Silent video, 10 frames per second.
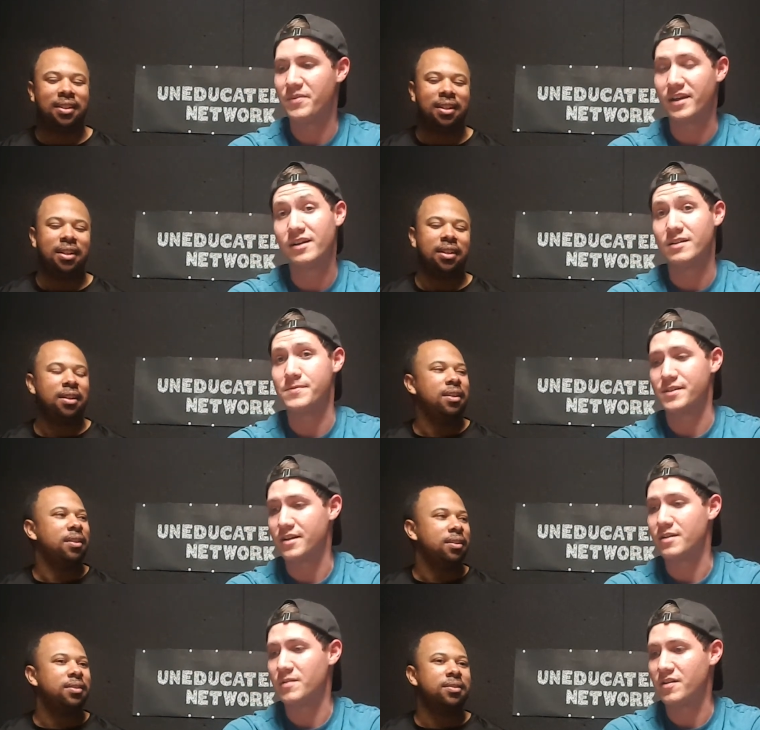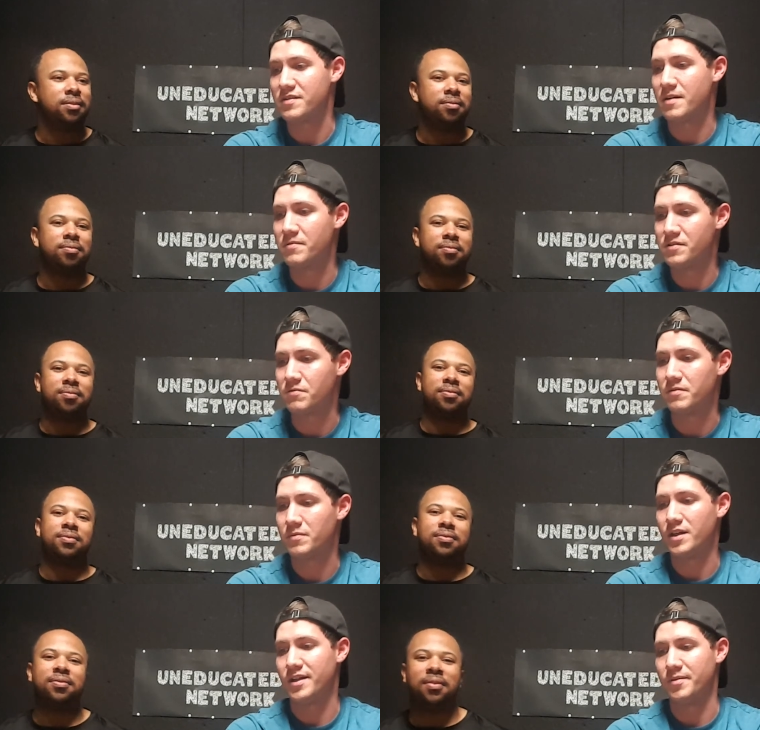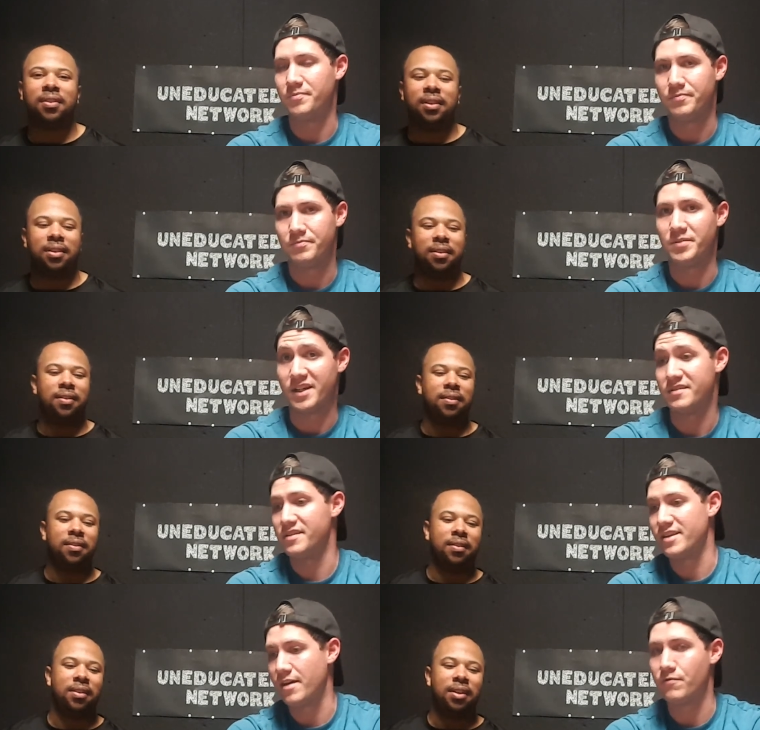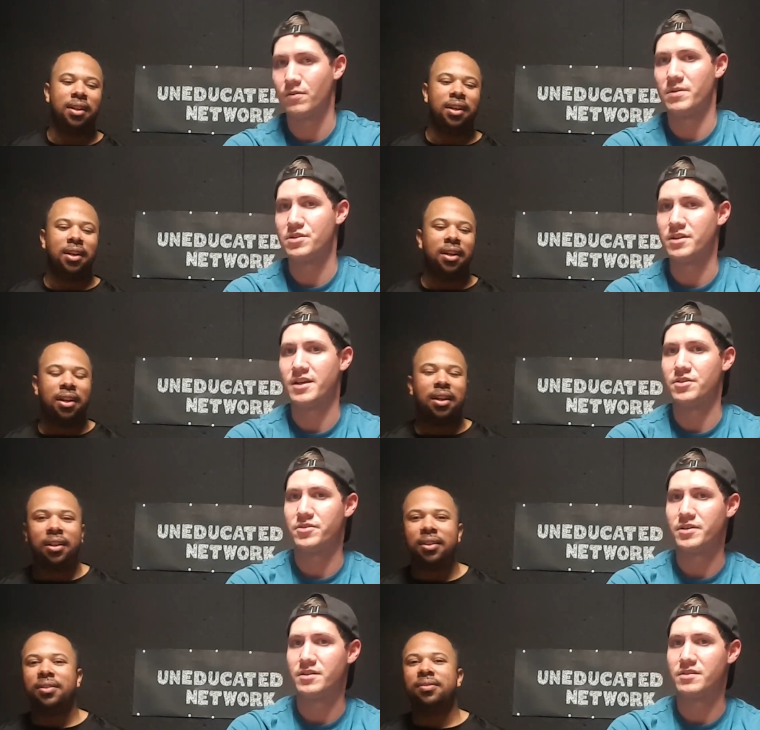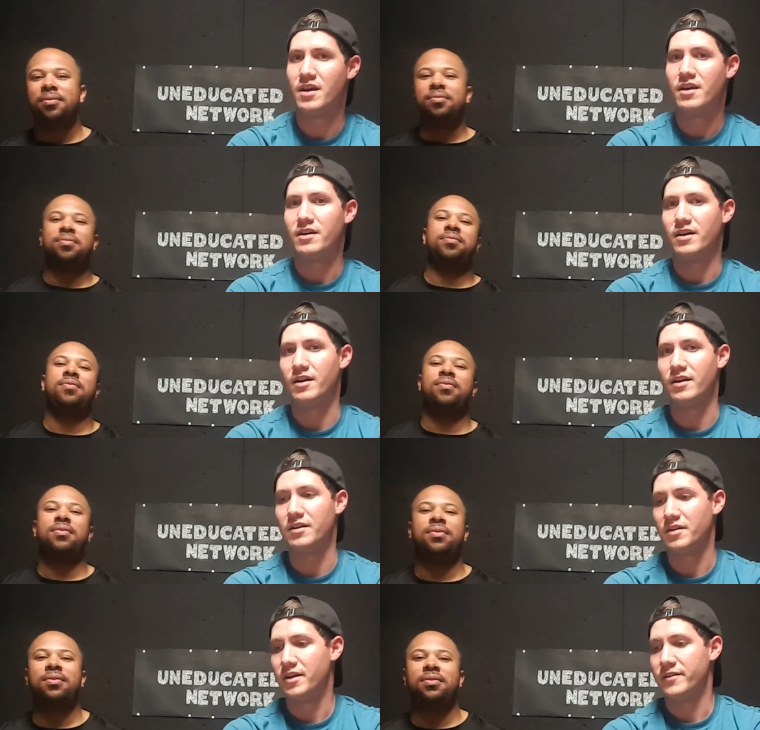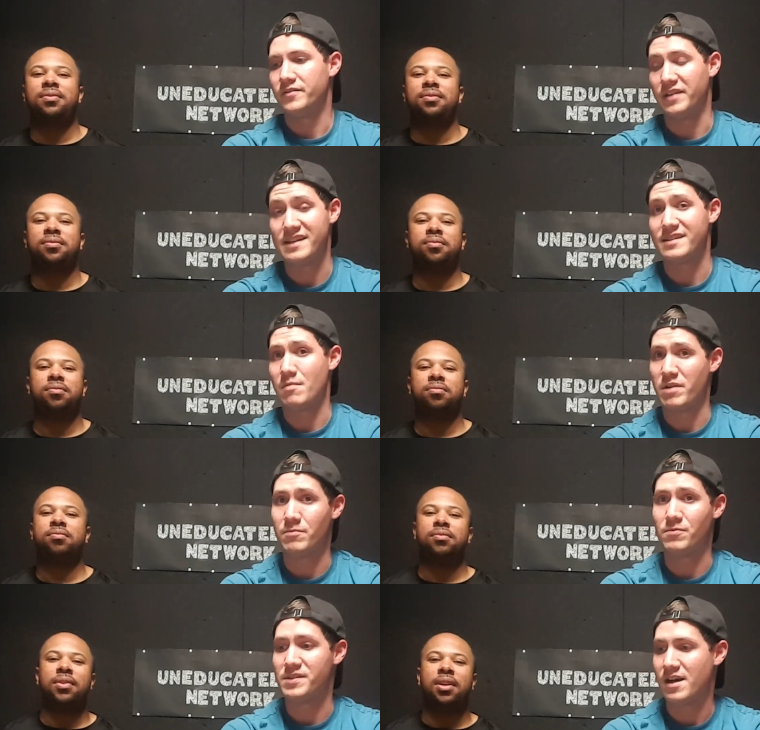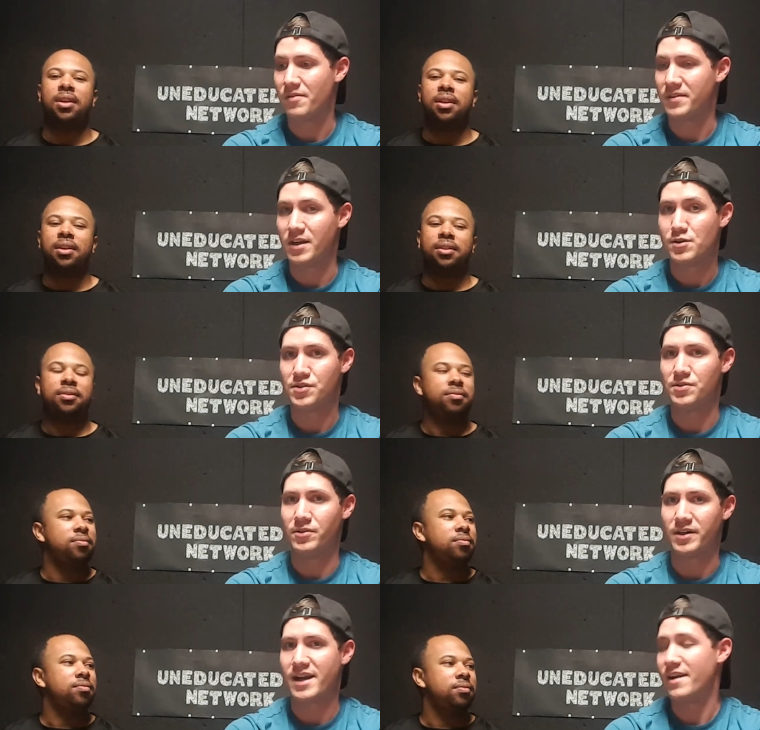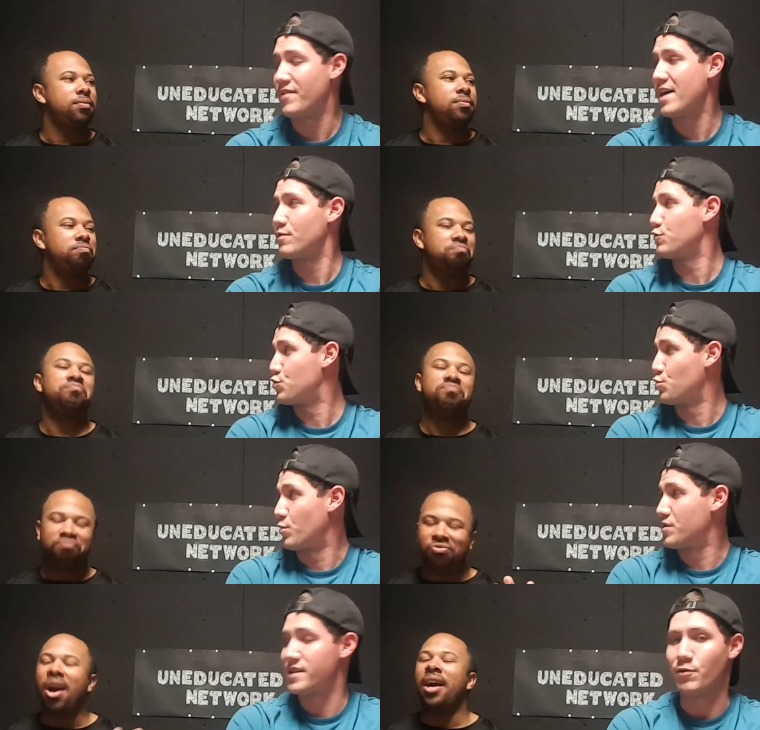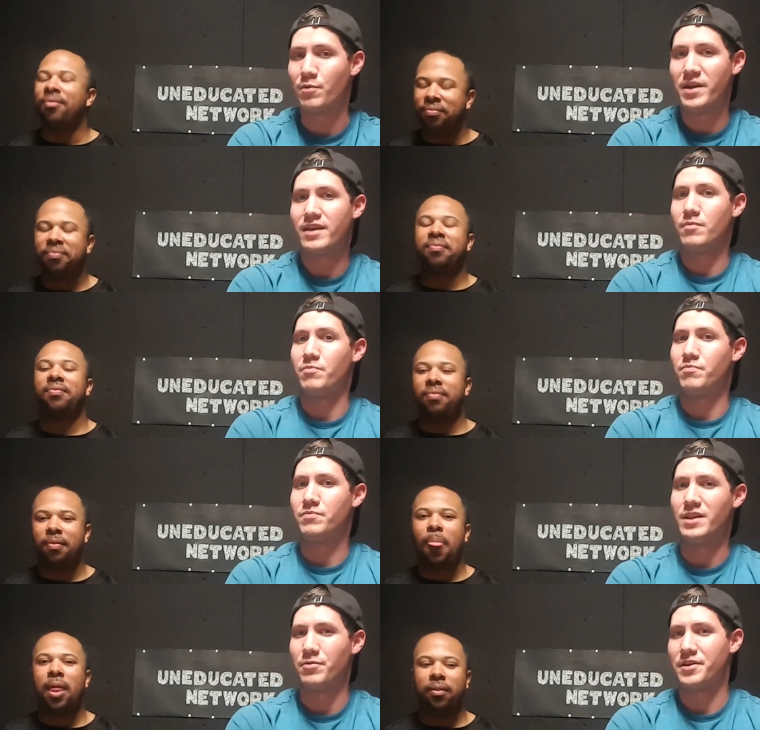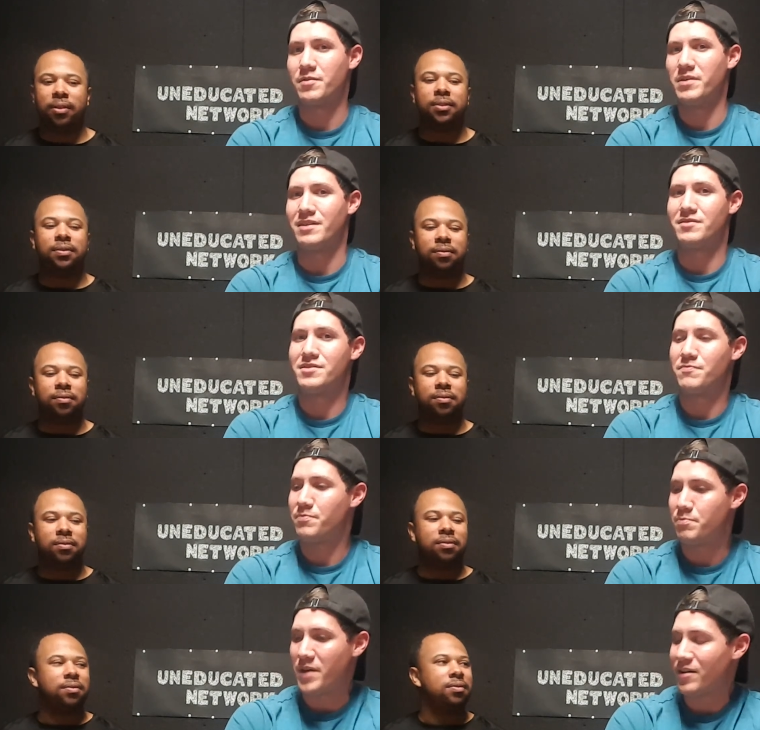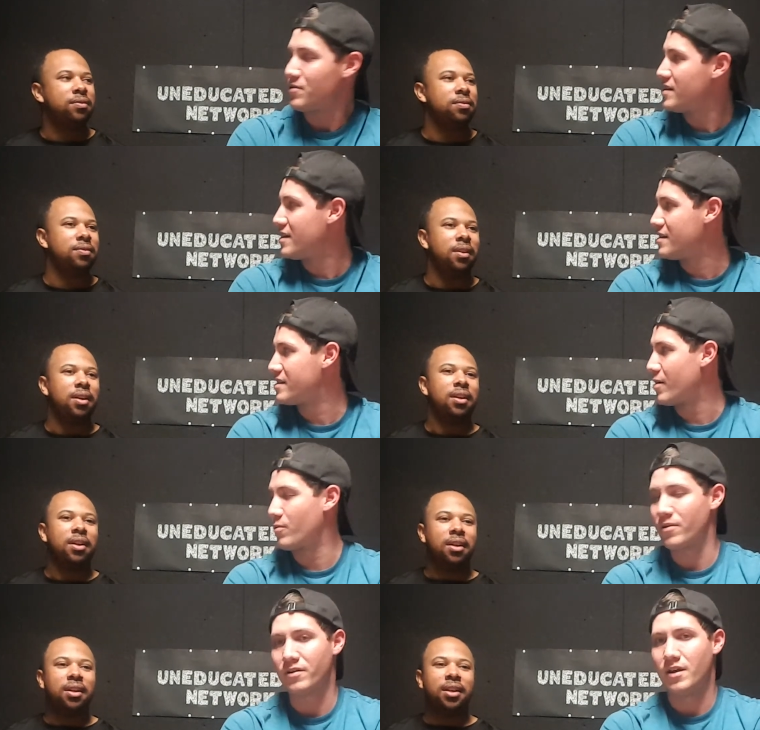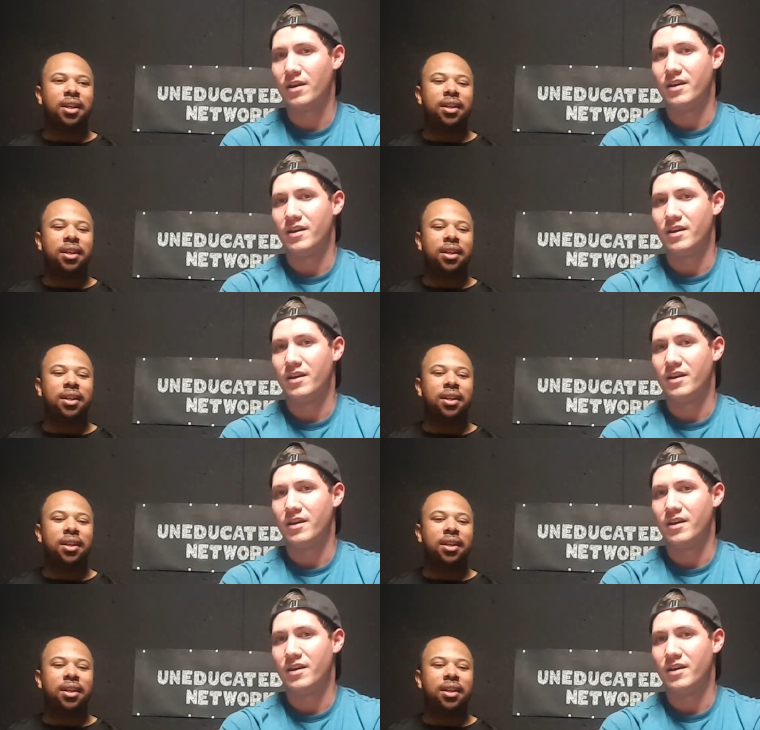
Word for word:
Speaker 1: thinking Clemson's going to come out on top of this one uh, because of the aforementioned injuries. Uh, last time Bama was out, they just looked kind of out of sorts. Right. They were making, they were committing penalties. They were